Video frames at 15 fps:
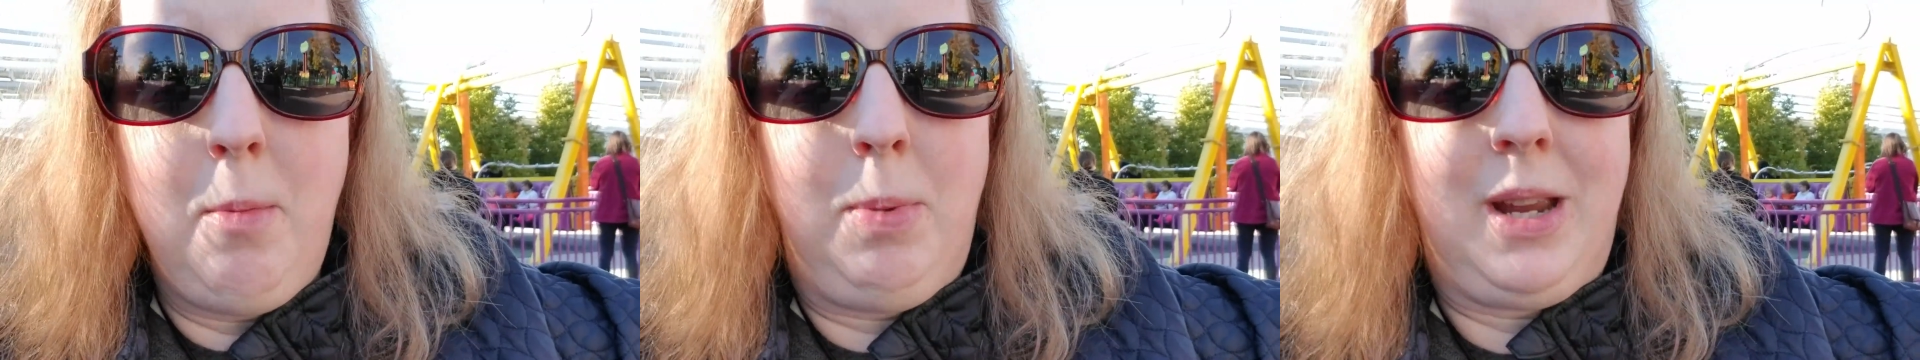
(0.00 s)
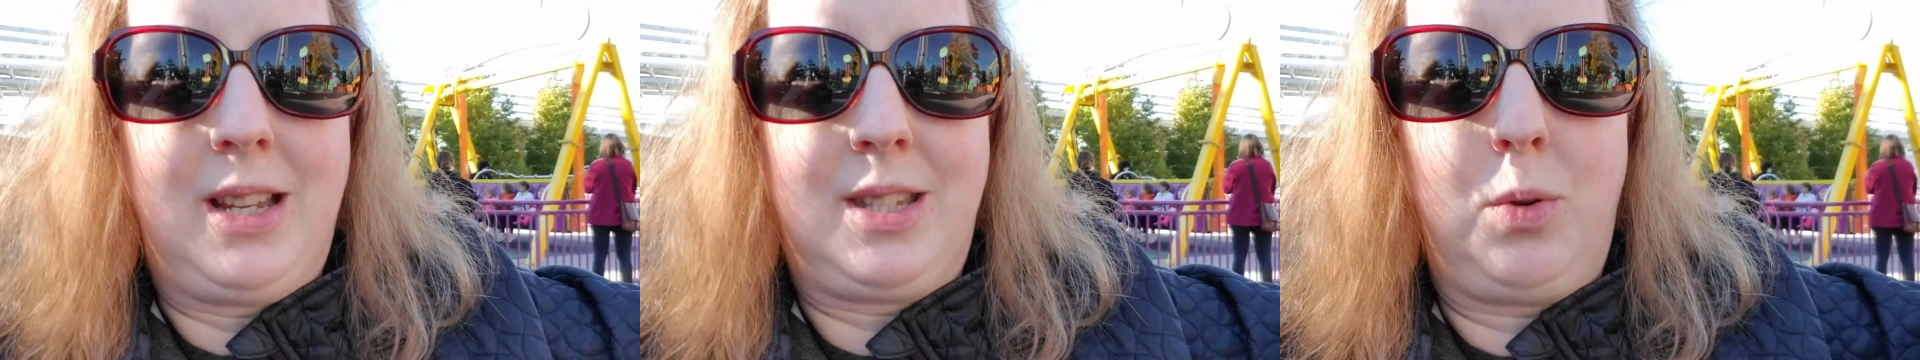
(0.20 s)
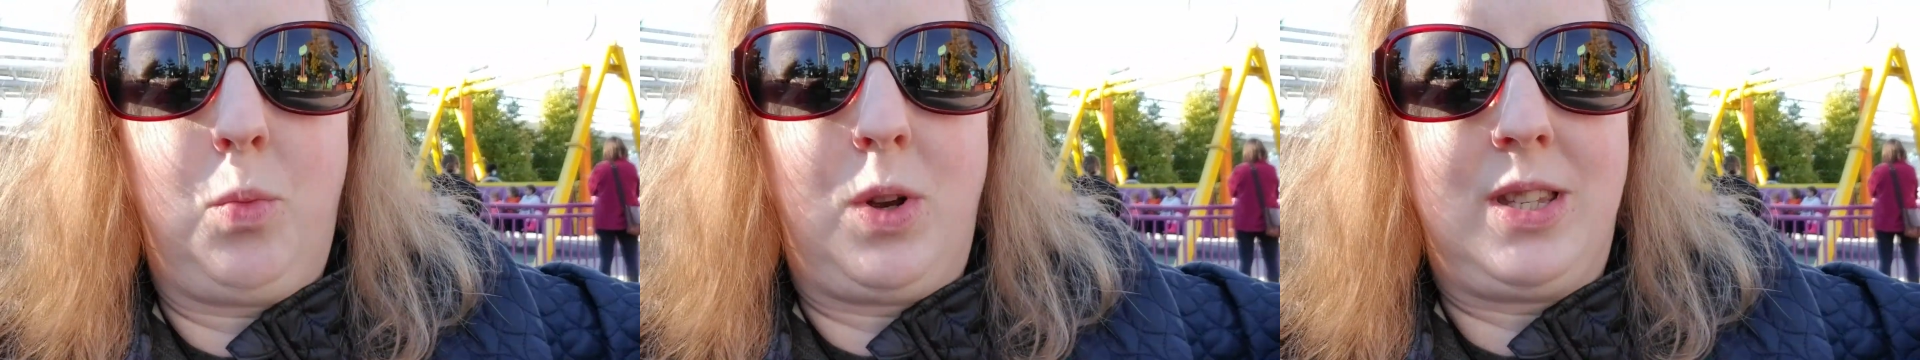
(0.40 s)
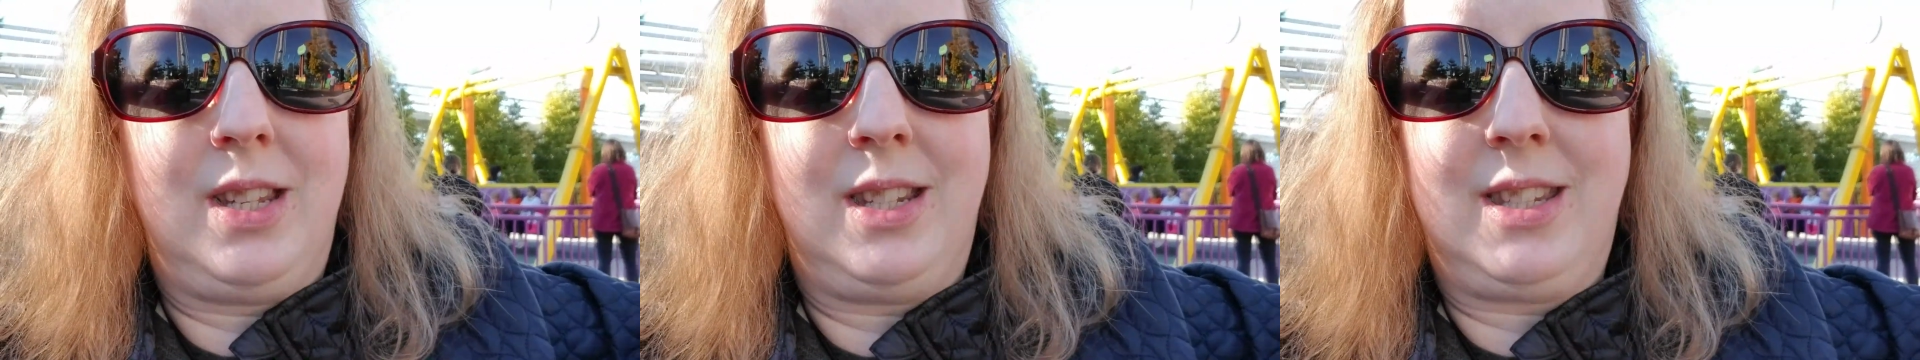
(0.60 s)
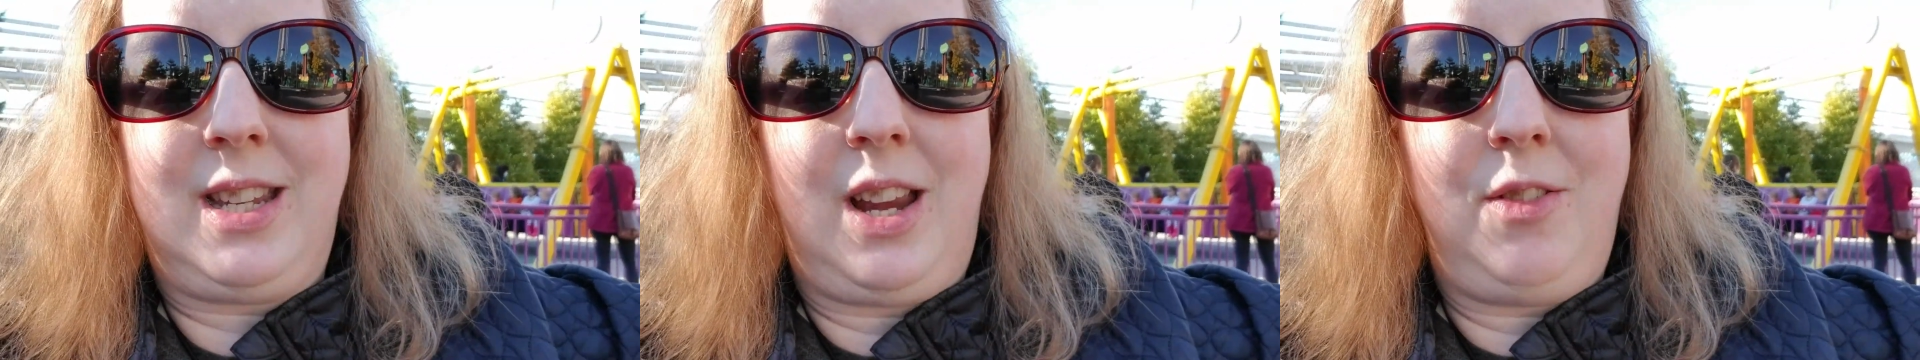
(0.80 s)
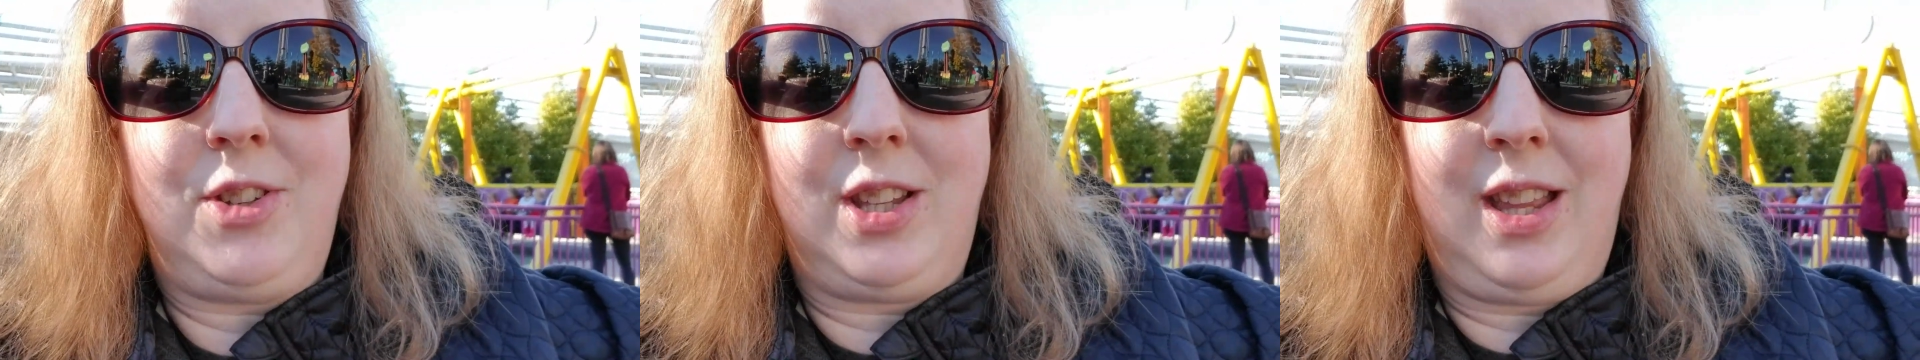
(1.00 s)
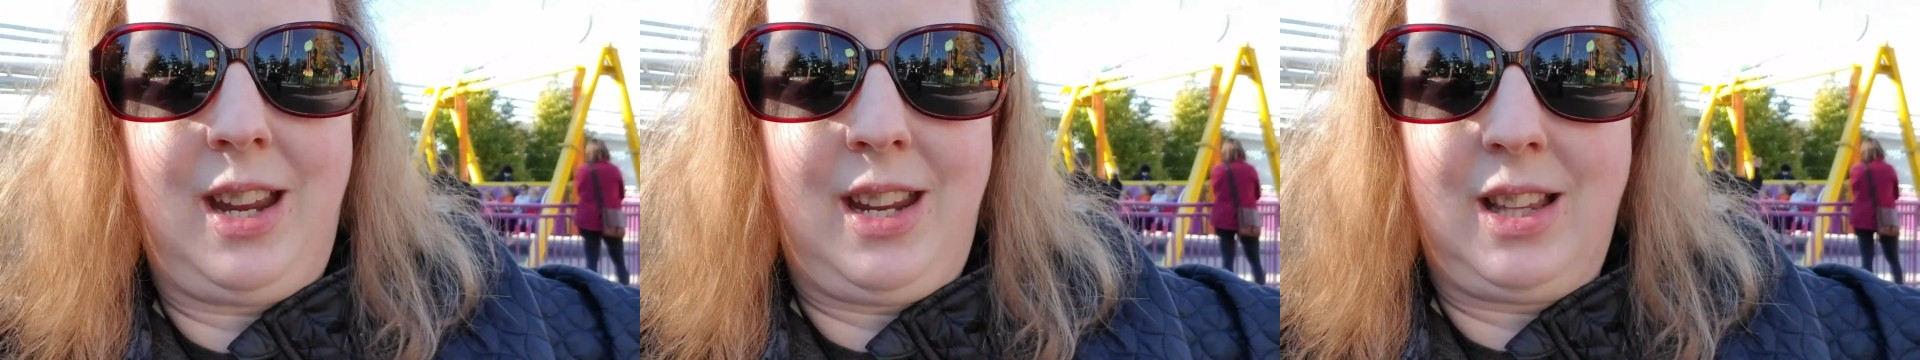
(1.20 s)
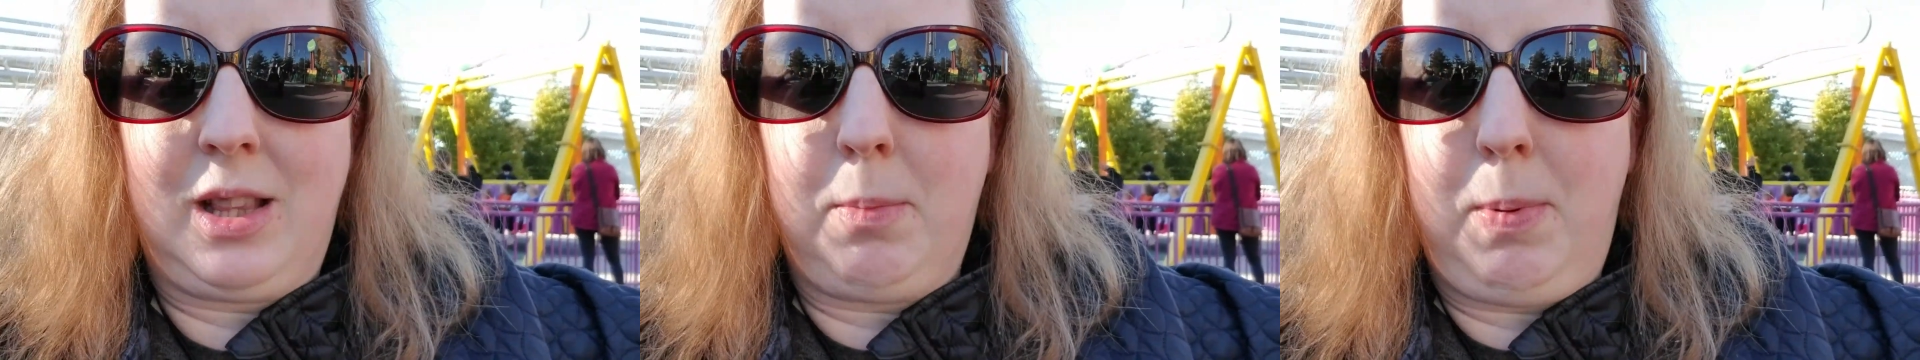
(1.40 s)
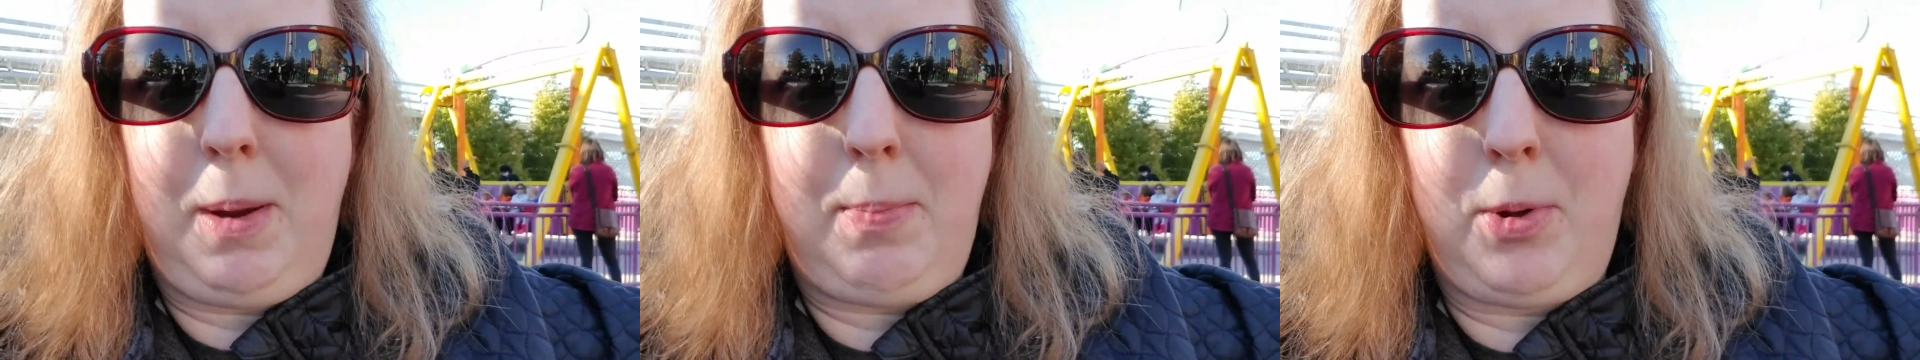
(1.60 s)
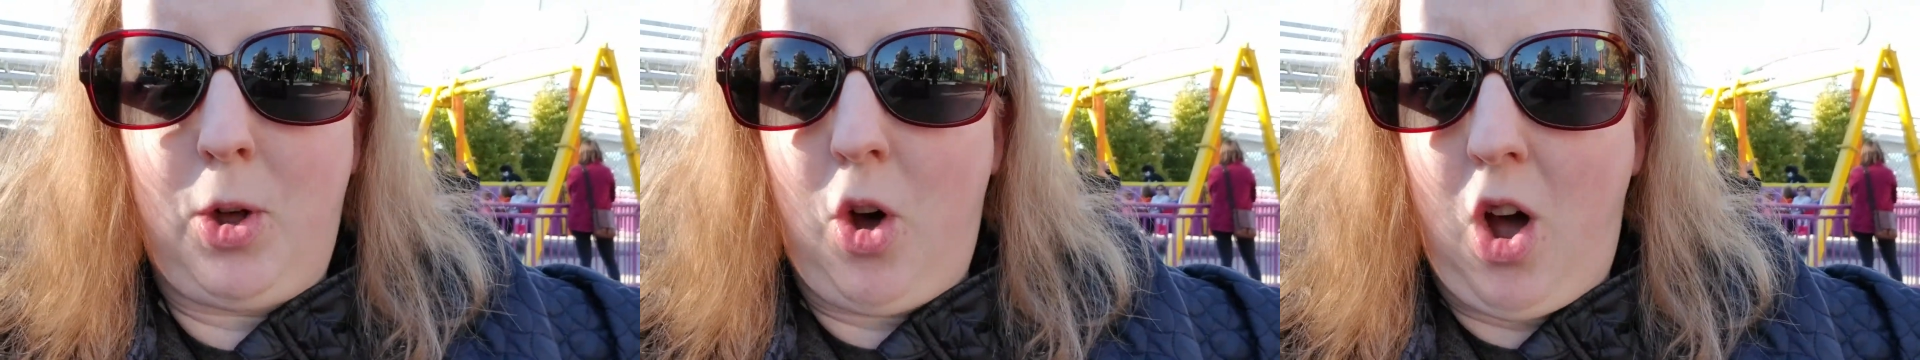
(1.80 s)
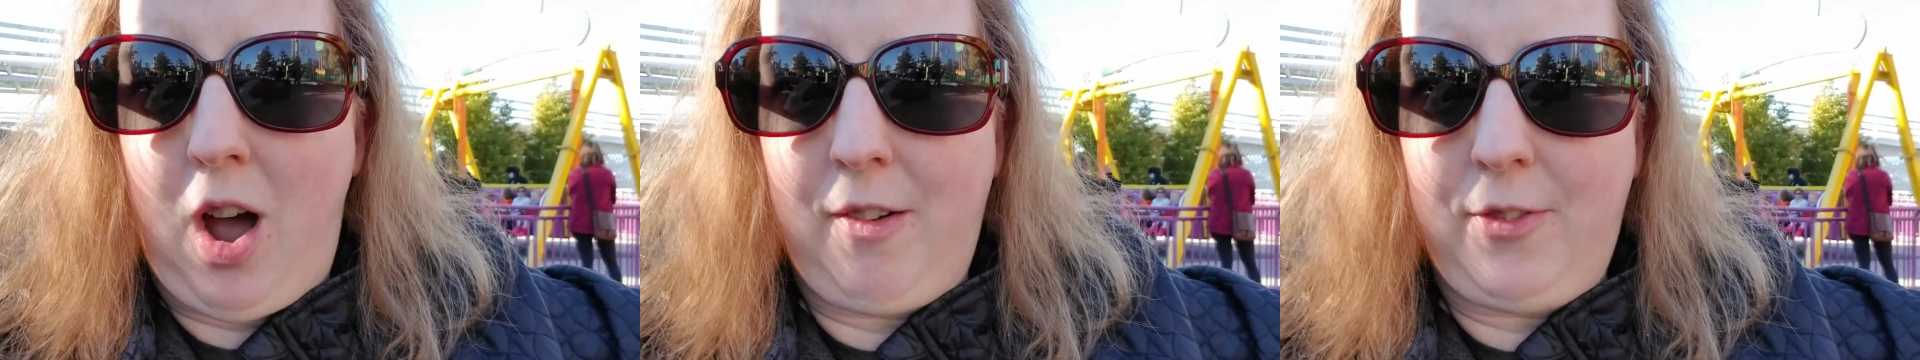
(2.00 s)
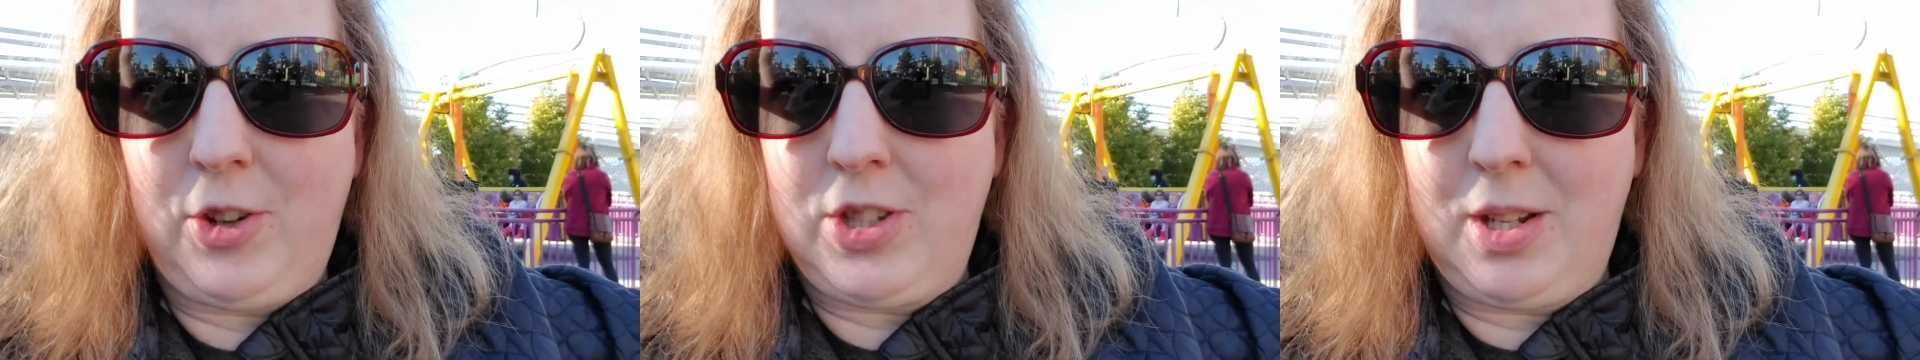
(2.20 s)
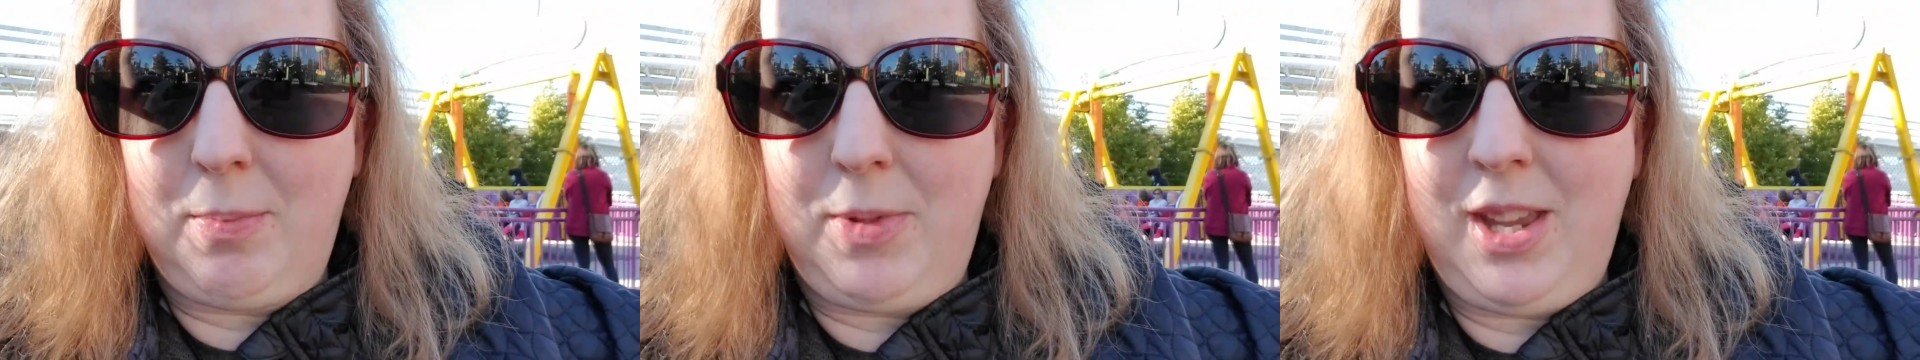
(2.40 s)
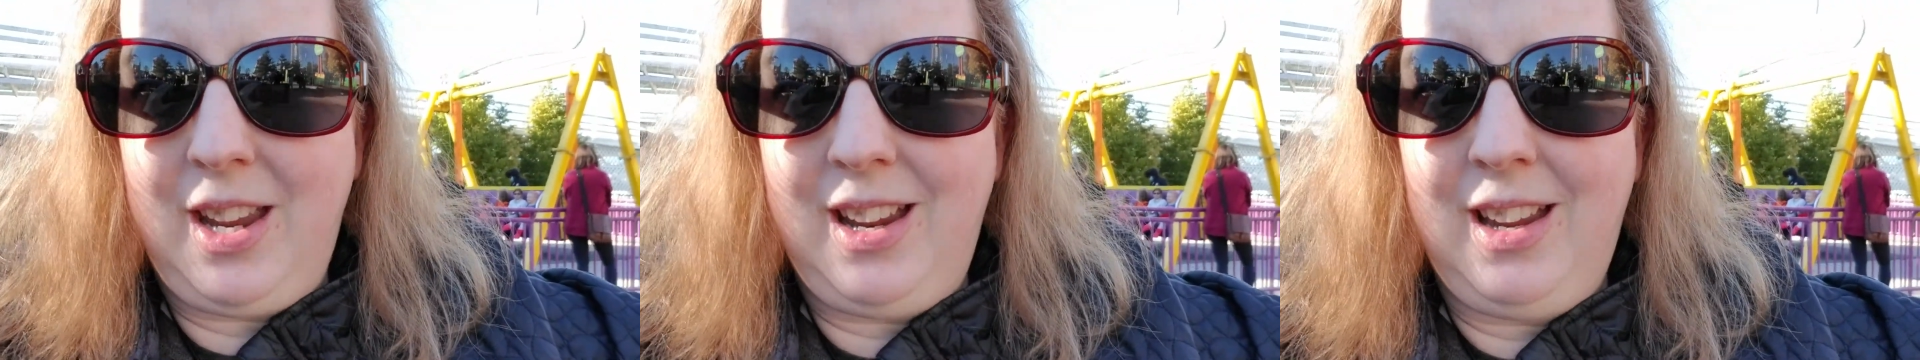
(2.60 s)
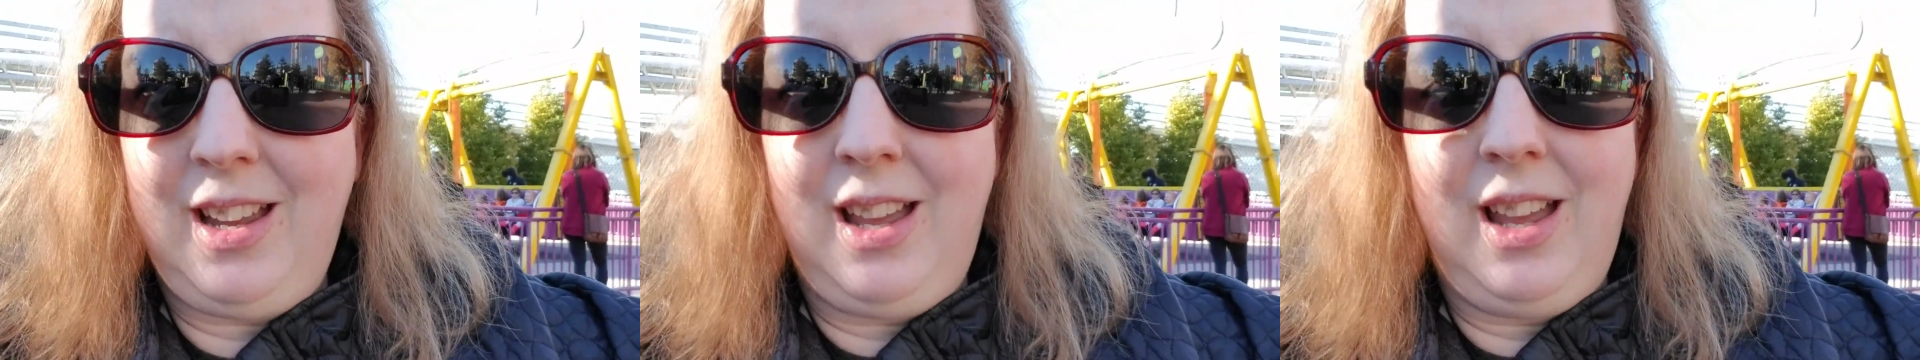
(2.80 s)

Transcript: because it wasn't safe to get the people off or something.